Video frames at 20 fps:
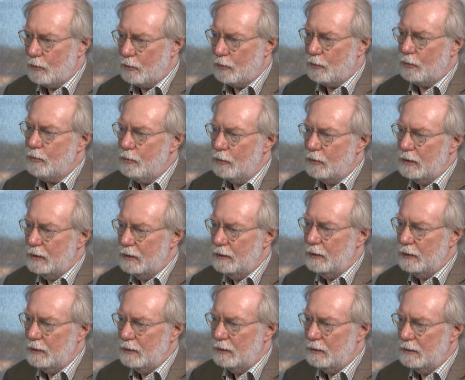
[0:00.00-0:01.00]
crooked
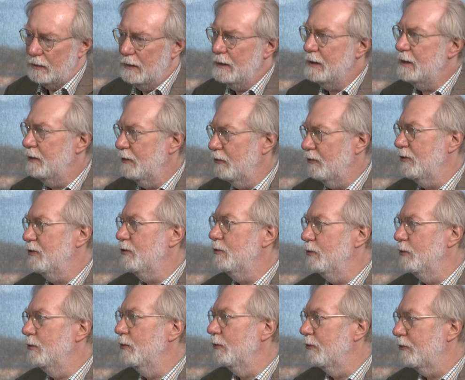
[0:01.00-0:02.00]
leaders
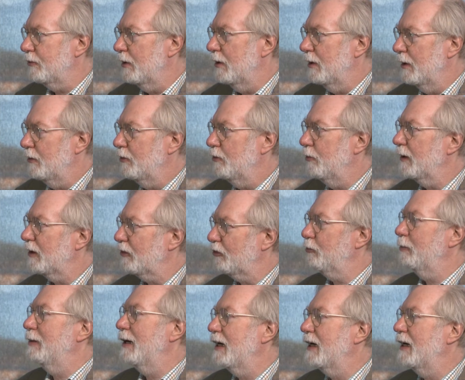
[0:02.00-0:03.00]
use to
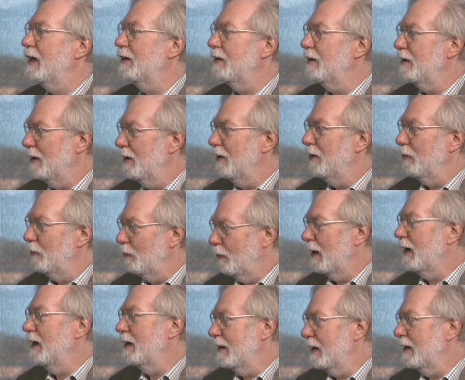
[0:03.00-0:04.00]
explain
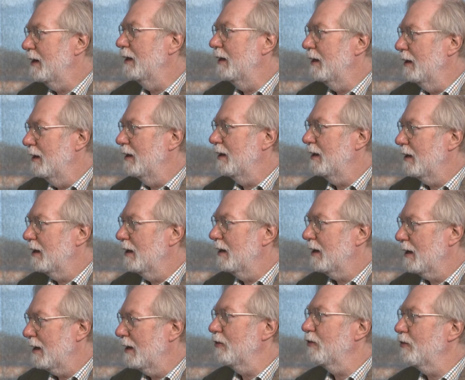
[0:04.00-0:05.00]
why their
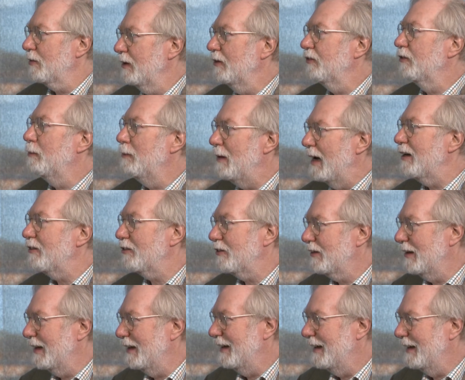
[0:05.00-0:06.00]
country is a
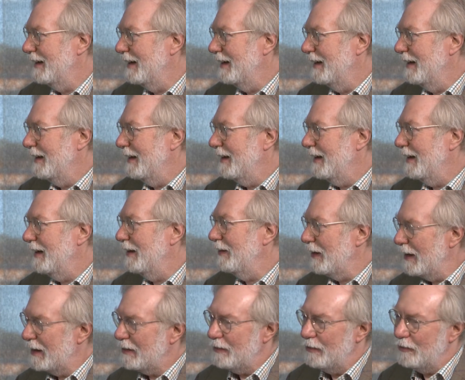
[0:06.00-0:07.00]
mess. And
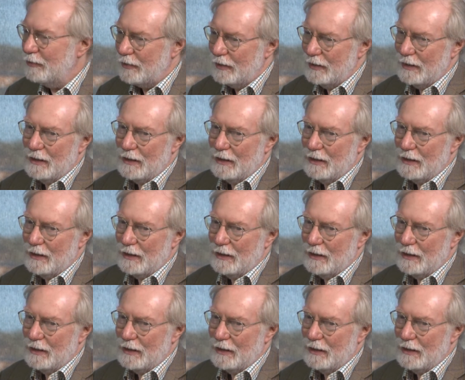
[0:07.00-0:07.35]
that is